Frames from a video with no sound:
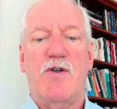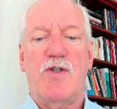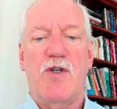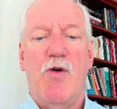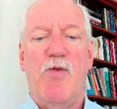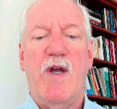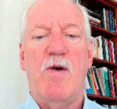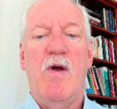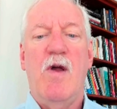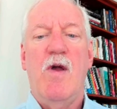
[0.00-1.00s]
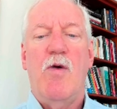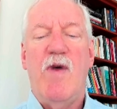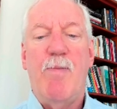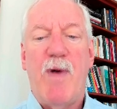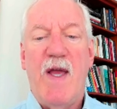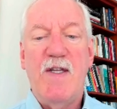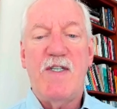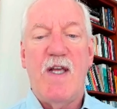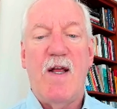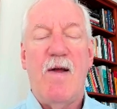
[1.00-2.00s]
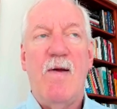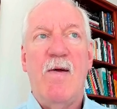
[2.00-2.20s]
So we're replacing